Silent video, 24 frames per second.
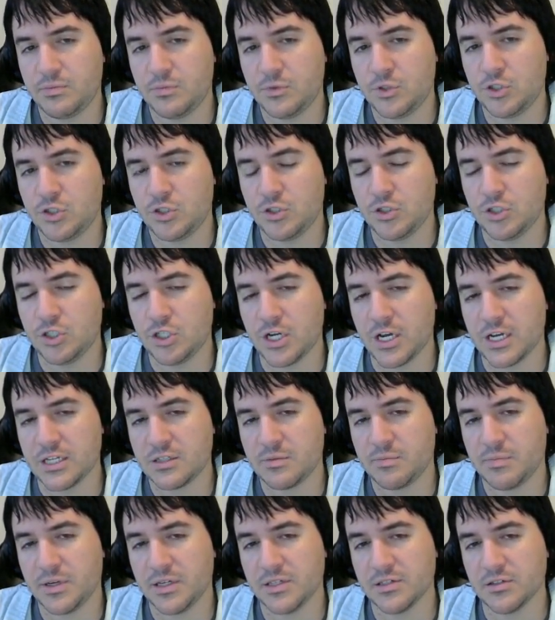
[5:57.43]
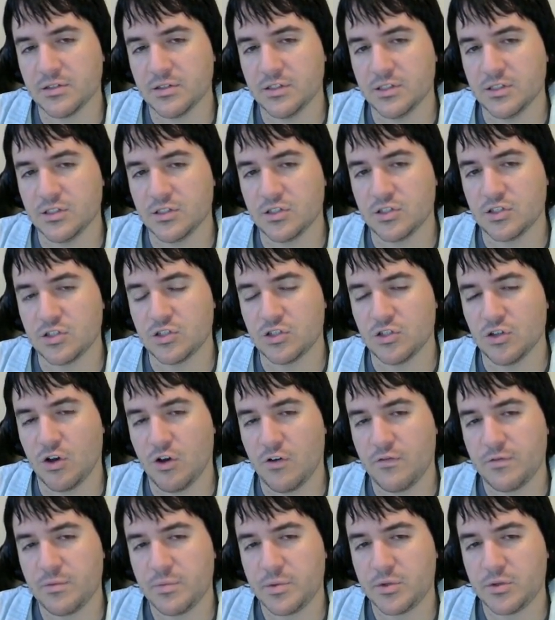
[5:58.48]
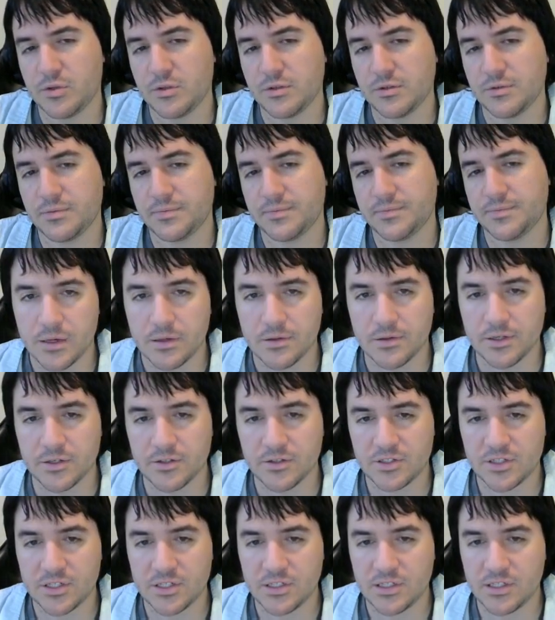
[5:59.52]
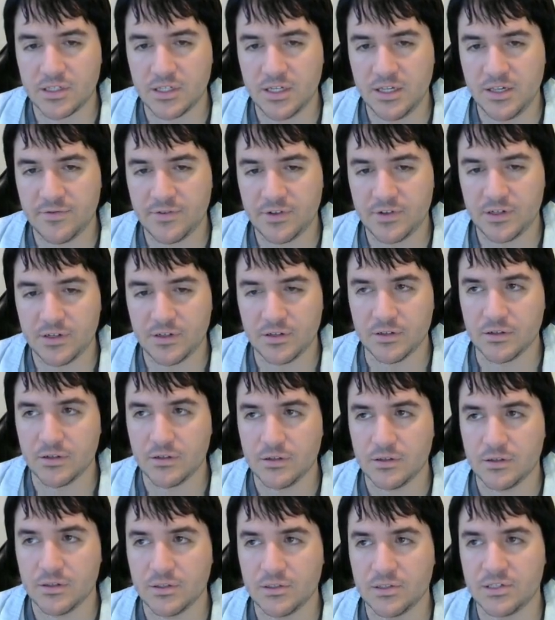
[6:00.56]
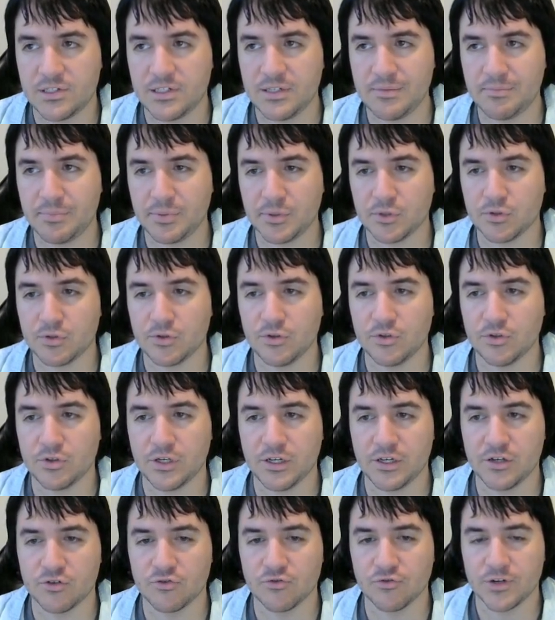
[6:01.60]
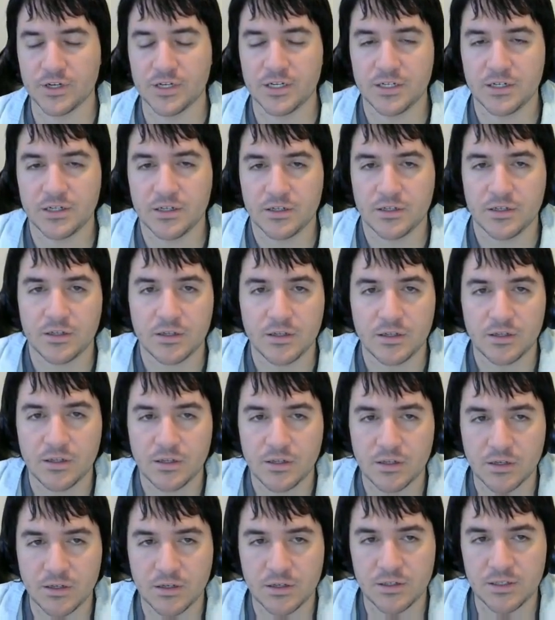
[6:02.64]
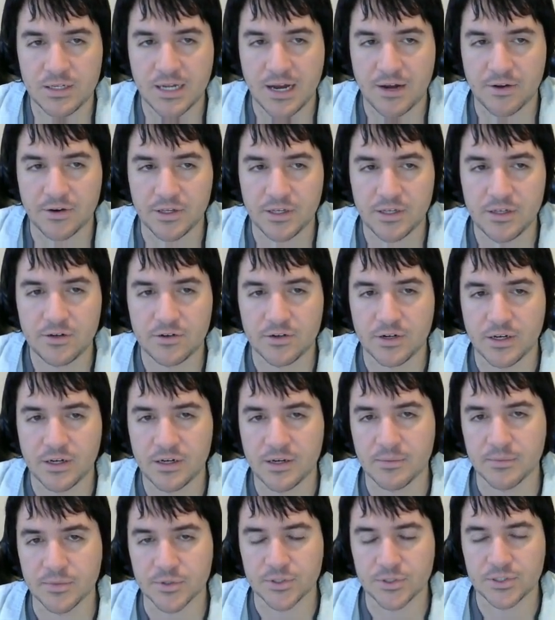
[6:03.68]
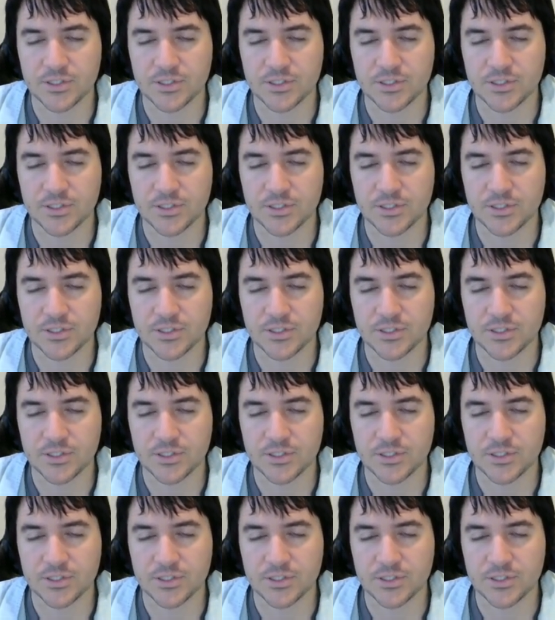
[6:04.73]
chess puzzle is solvable. There's this even simpler looking grid down here at number